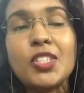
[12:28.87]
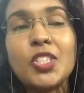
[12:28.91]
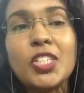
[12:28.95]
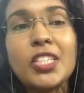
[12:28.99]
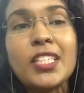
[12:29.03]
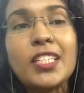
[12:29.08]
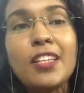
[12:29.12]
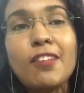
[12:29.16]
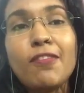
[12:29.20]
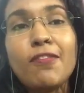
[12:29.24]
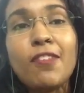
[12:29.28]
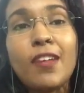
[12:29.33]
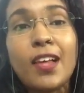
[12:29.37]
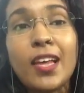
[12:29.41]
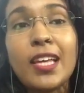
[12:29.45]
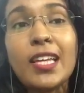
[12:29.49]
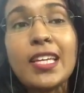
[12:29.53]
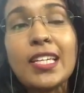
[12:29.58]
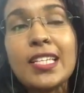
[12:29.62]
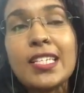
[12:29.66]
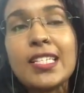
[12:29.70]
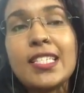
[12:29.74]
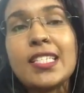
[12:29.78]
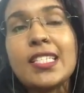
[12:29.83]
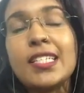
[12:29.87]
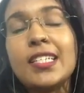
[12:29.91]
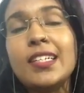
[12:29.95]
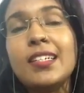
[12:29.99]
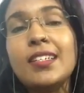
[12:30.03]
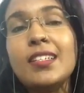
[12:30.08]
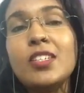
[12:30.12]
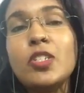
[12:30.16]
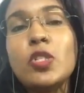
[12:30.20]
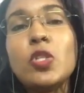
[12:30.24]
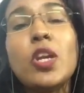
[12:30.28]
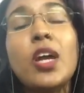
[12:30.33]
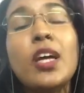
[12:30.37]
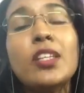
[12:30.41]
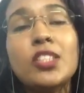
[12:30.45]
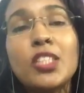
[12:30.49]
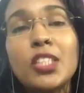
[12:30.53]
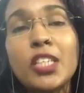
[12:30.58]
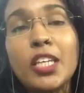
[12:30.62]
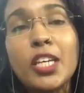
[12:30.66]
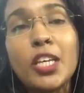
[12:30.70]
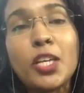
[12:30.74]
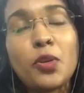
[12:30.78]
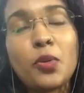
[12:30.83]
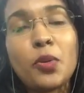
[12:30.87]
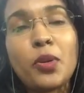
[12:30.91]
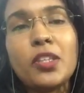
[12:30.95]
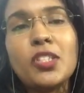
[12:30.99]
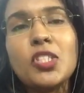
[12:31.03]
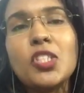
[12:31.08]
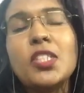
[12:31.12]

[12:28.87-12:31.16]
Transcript: defines a tragic heroine.